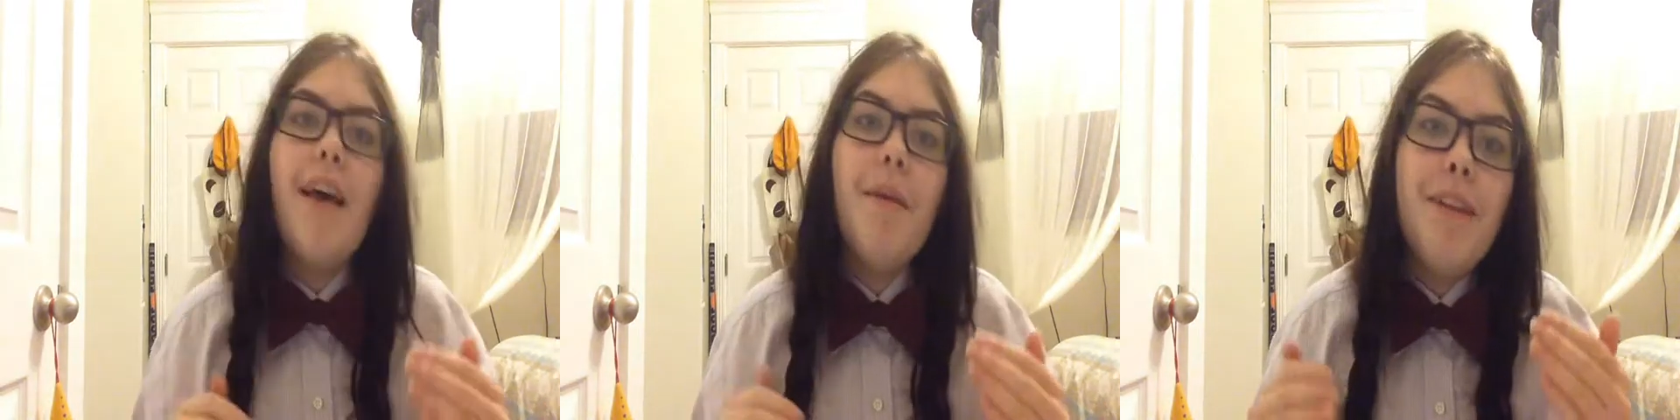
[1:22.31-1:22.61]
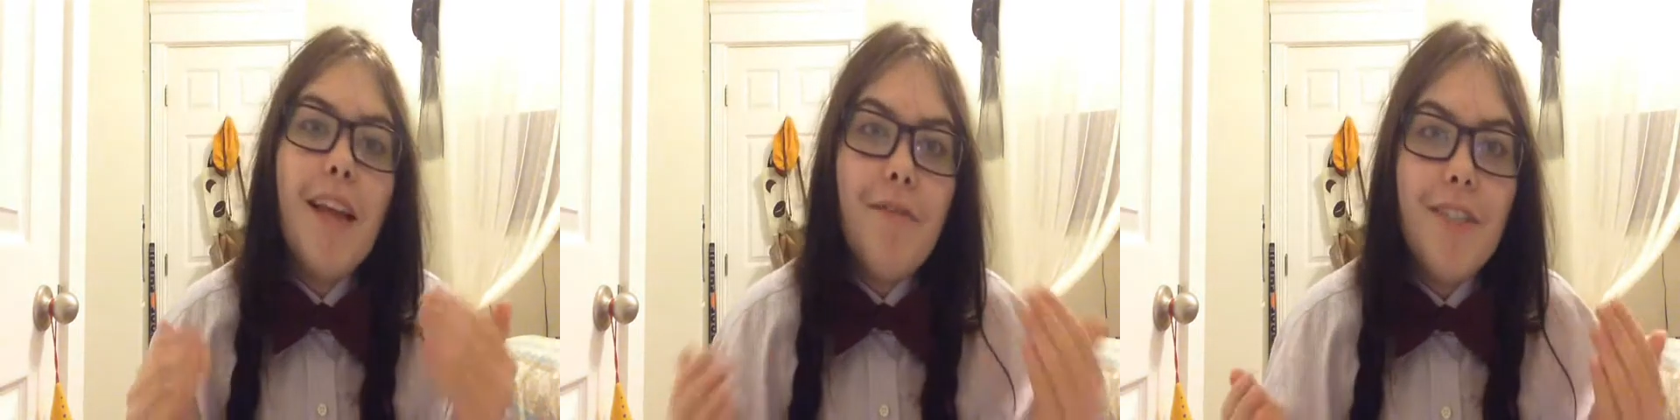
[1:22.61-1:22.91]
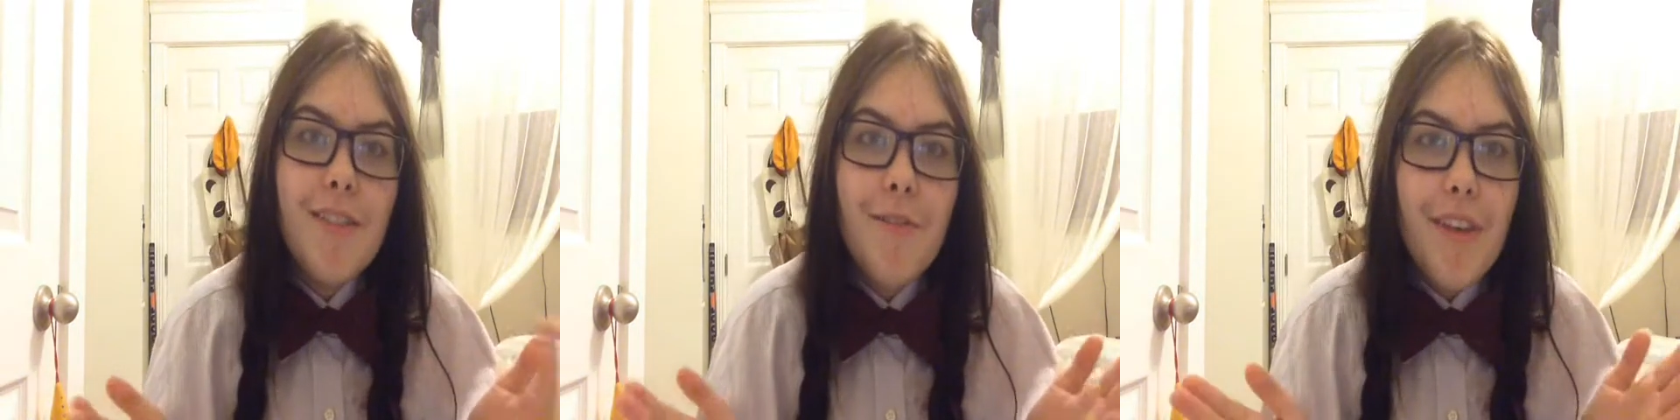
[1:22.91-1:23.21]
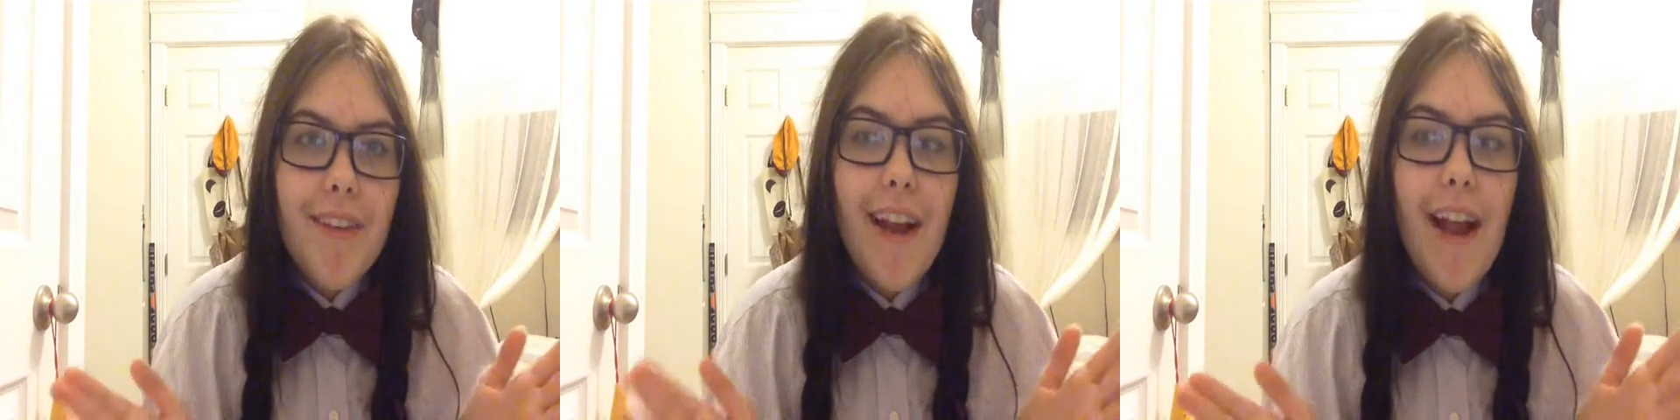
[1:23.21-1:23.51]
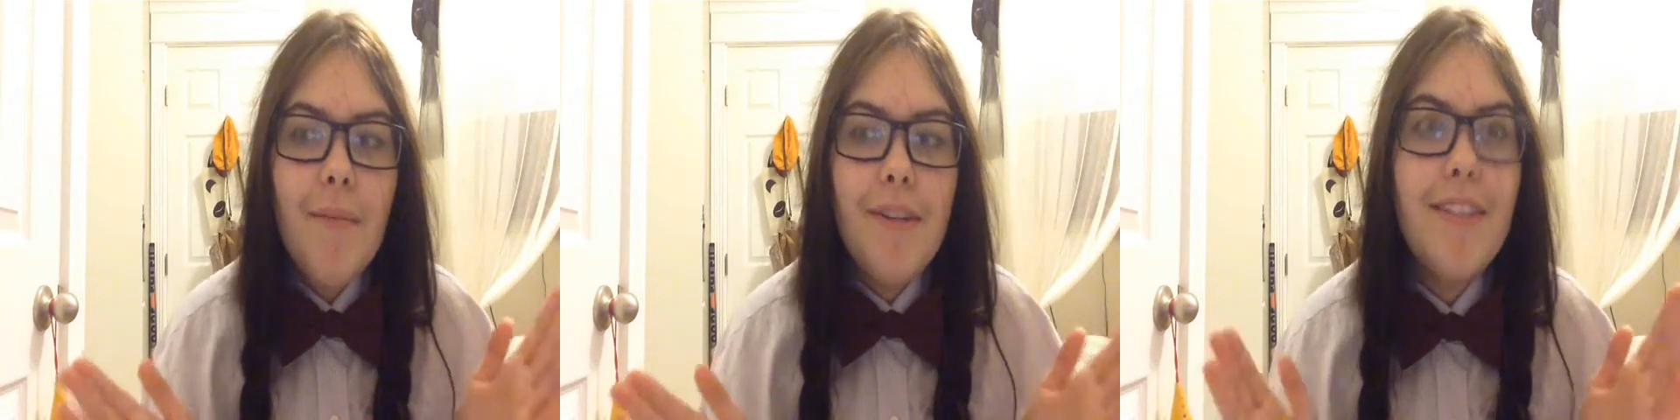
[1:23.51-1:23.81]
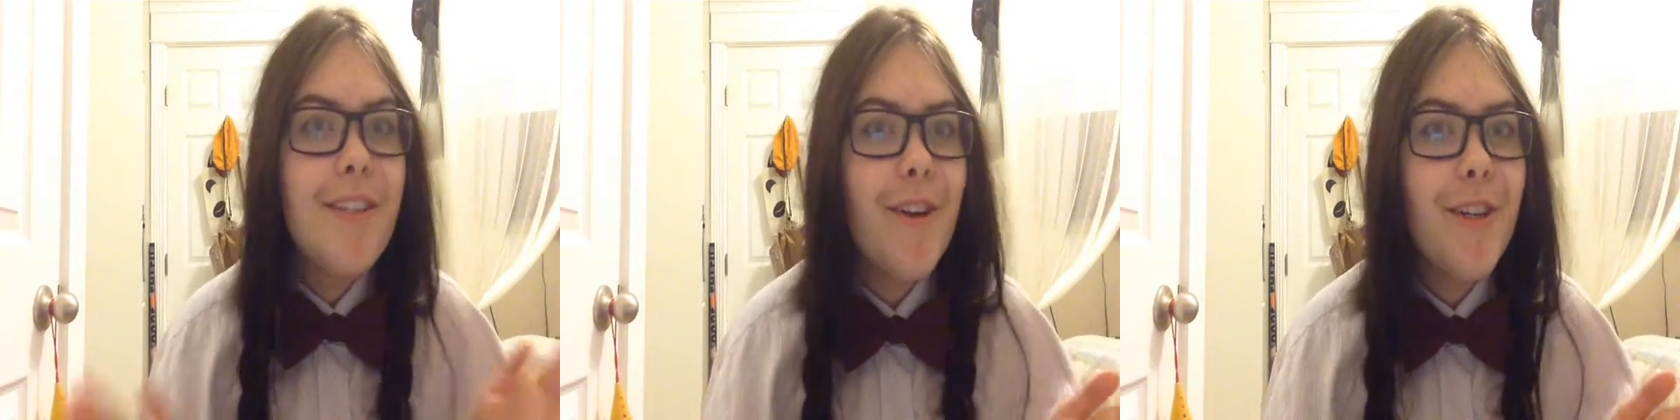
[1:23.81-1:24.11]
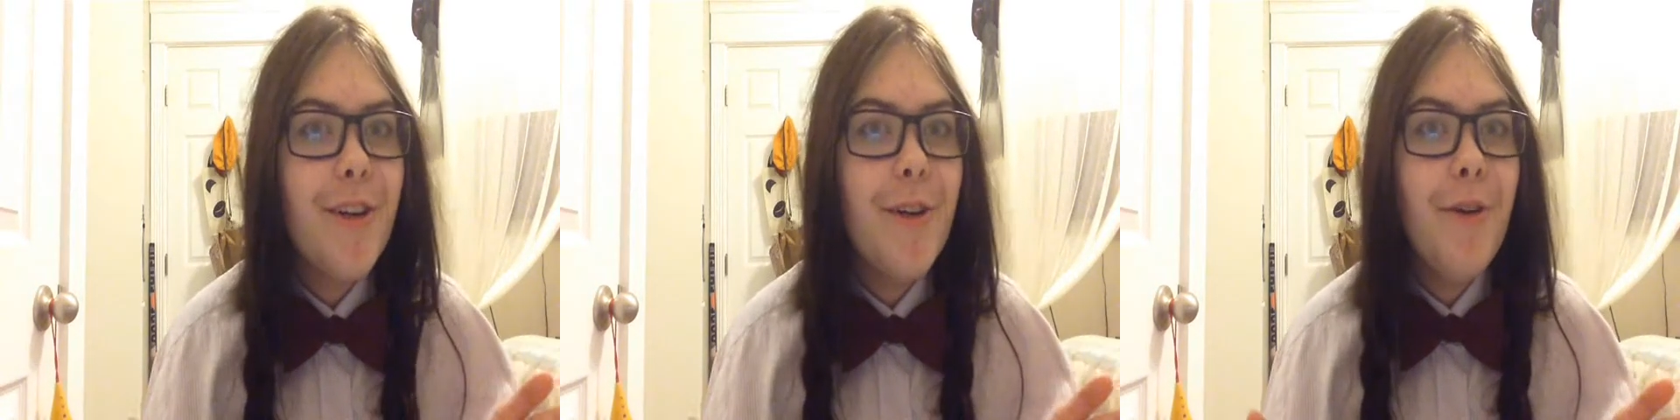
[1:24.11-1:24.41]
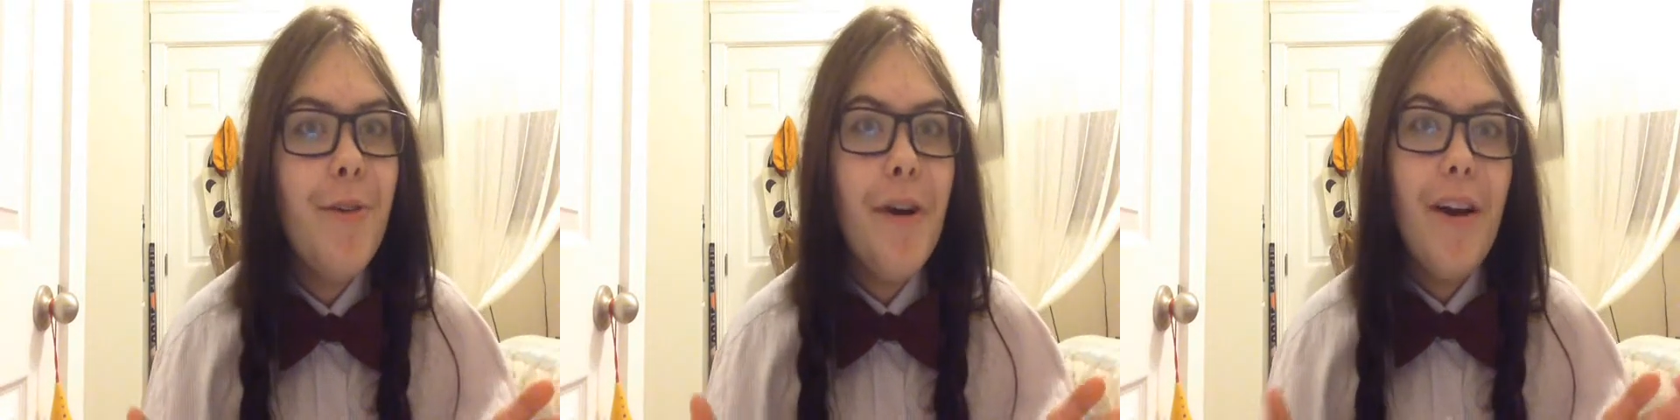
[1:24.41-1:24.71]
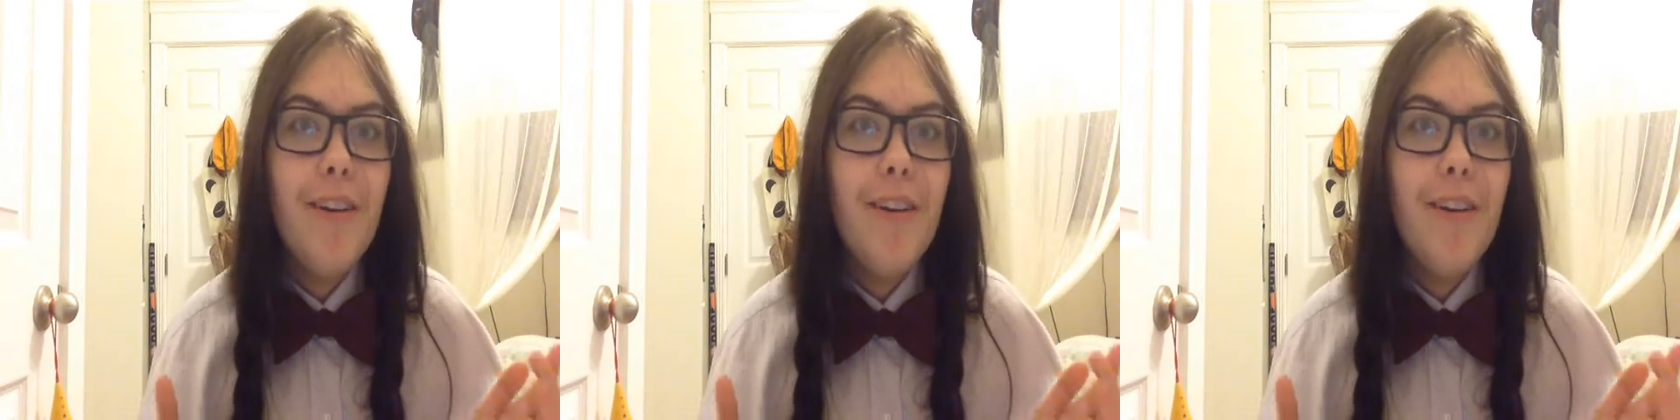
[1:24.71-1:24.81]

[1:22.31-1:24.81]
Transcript: I mean, every single thing that happens in Doctor Who,